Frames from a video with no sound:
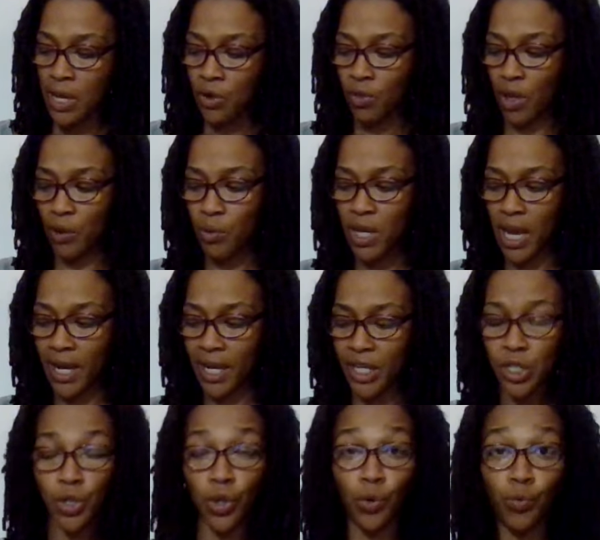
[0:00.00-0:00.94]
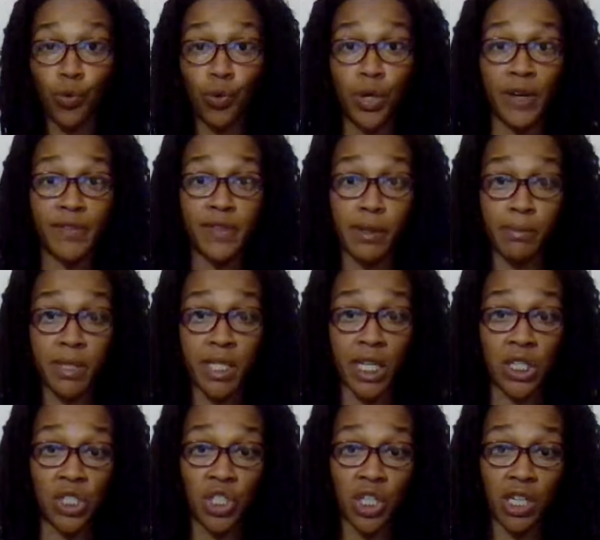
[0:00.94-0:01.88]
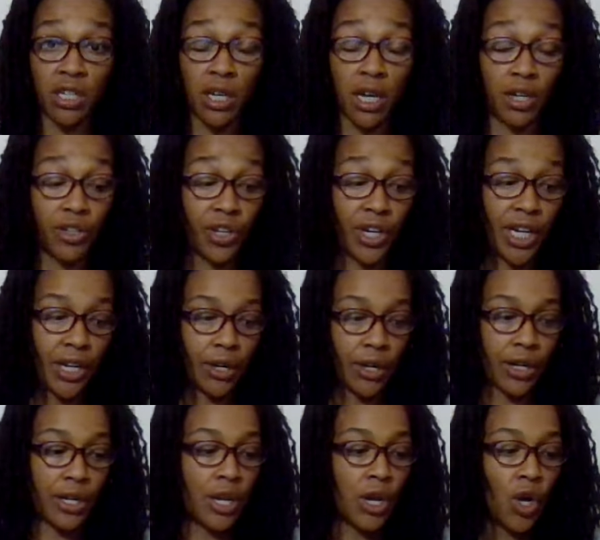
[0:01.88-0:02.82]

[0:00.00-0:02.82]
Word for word: Like we got to get to the root of some tension under here.